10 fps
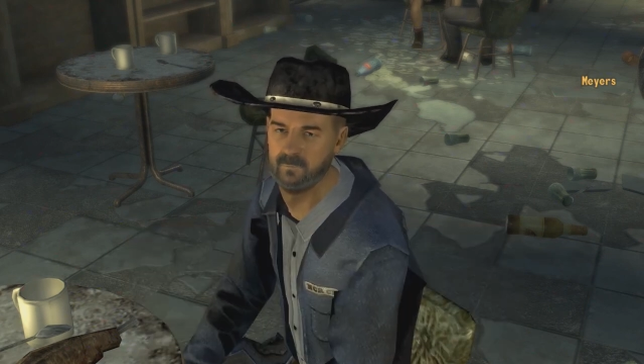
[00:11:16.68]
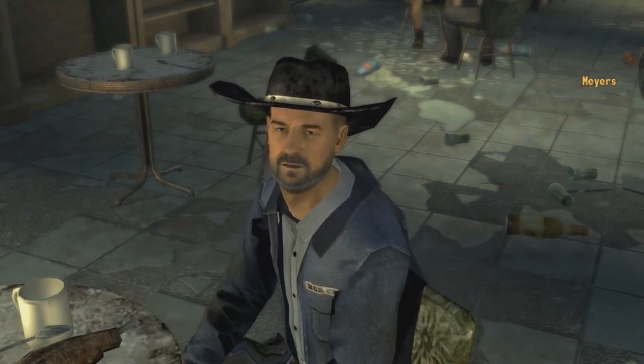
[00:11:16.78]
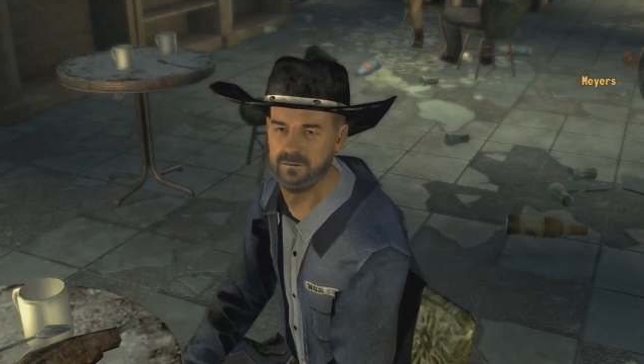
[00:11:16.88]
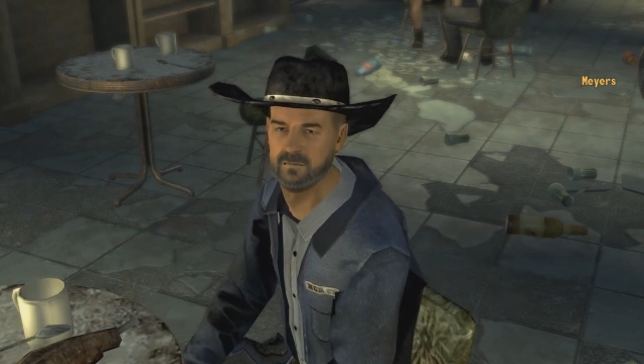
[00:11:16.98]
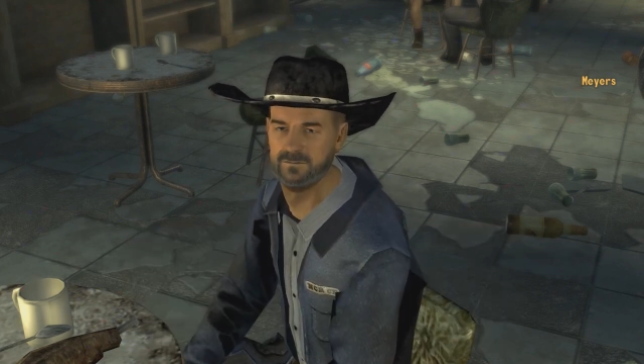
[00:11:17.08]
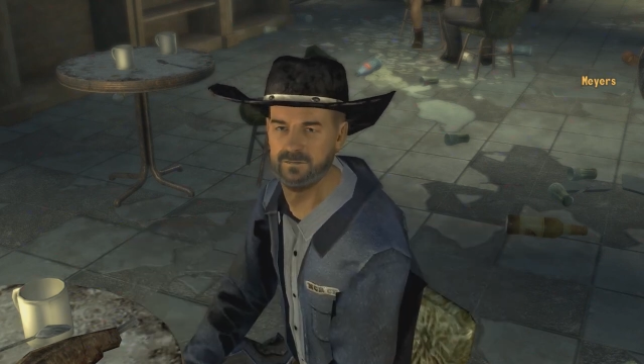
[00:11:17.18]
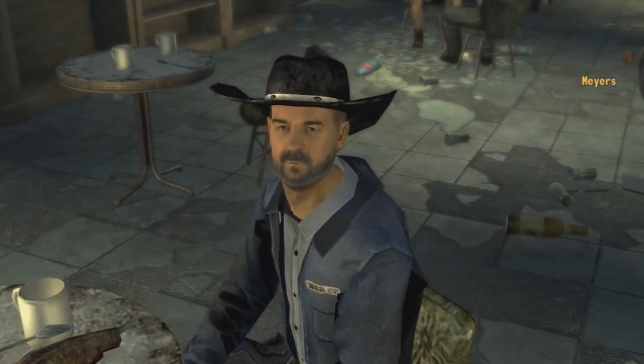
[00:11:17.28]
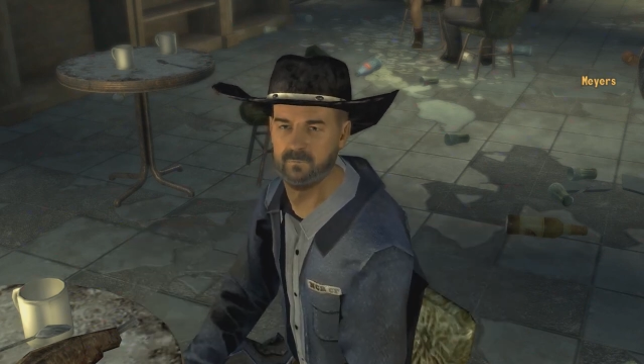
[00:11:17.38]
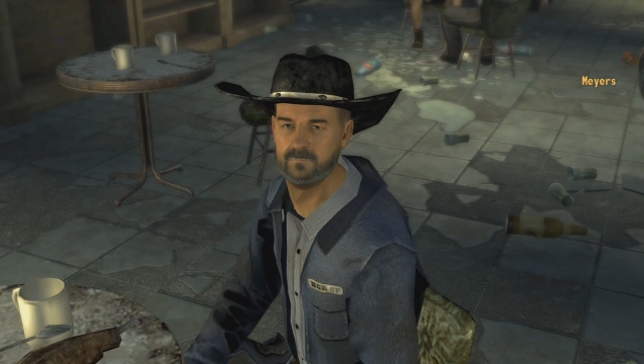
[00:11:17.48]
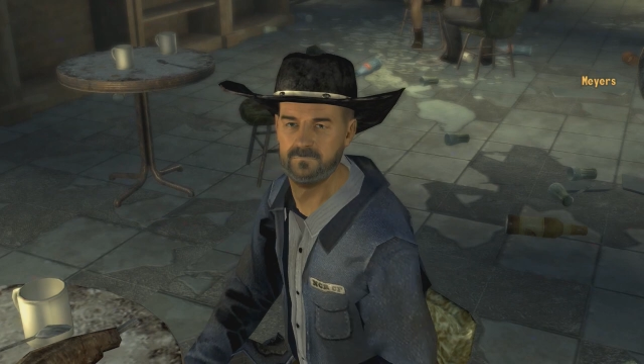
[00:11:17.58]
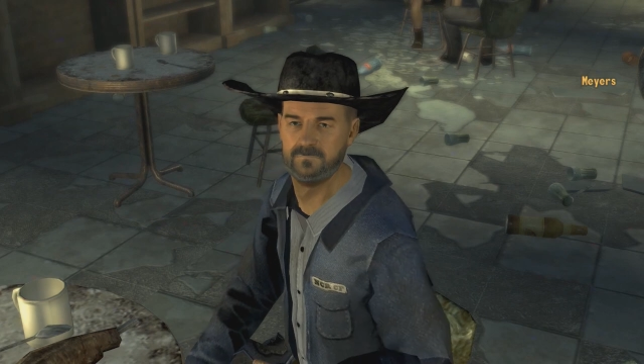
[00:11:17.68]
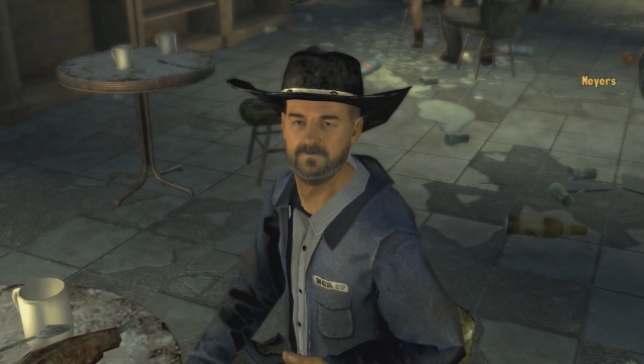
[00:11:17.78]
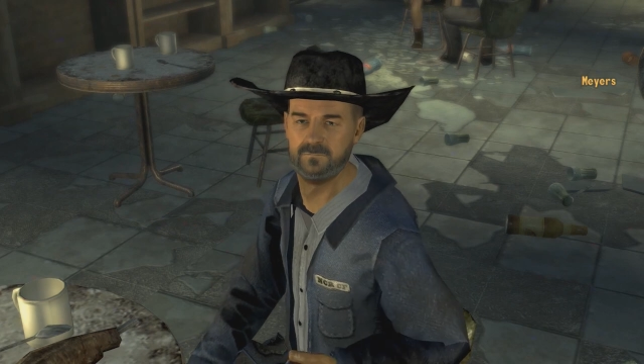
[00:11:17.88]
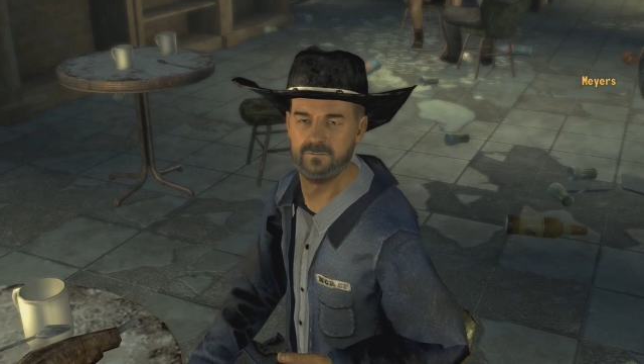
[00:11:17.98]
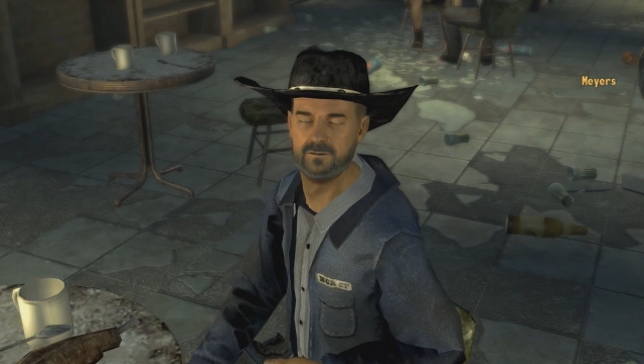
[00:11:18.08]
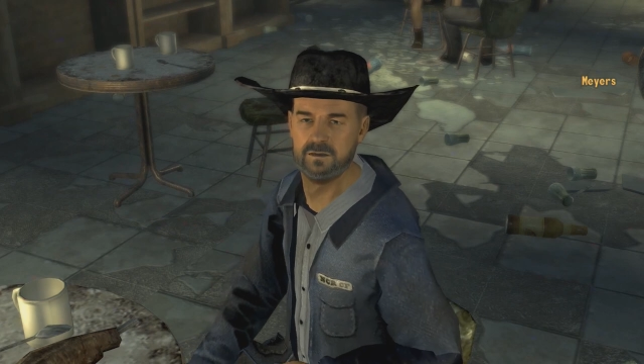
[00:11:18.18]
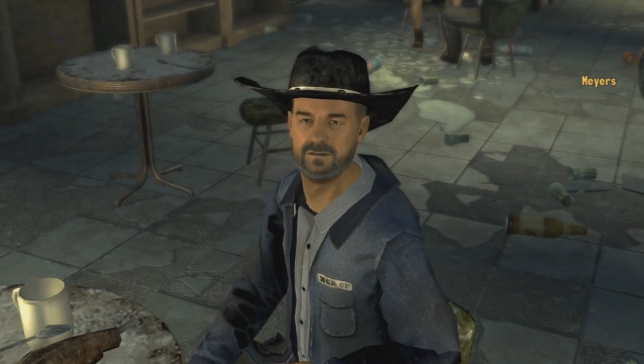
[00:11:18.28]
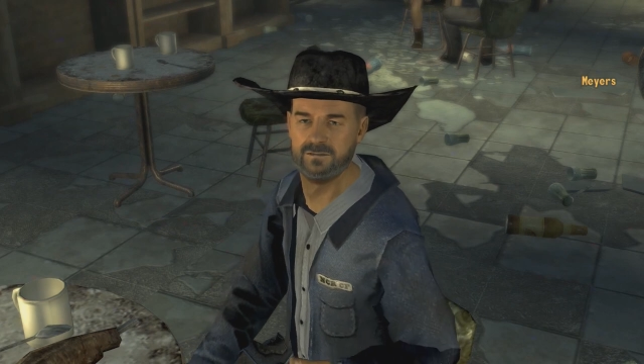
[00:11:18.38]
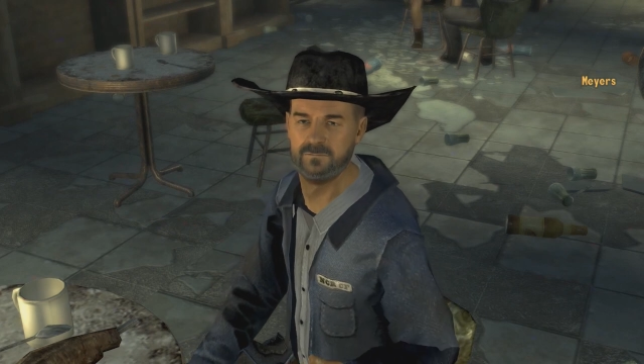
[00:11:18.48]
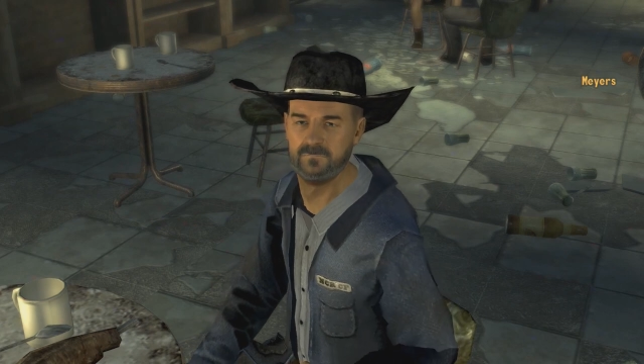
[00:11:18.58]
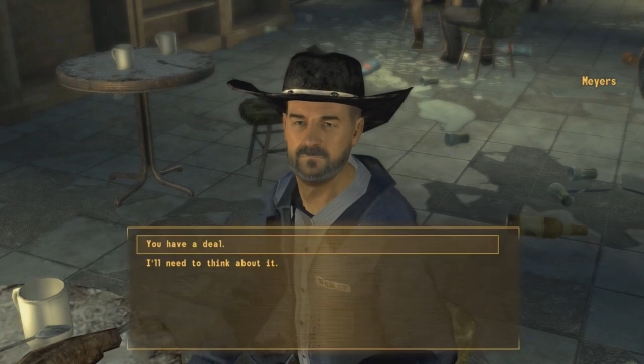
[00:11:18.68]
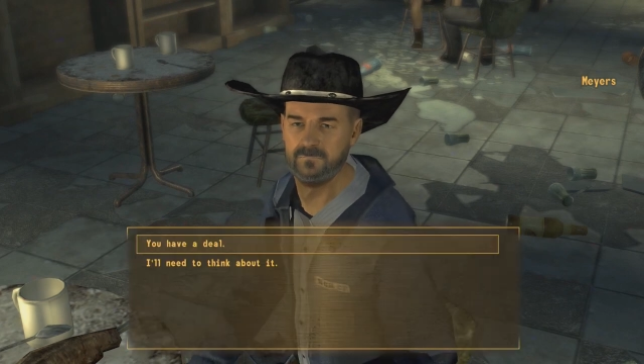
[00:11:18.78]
When I need to? Yes.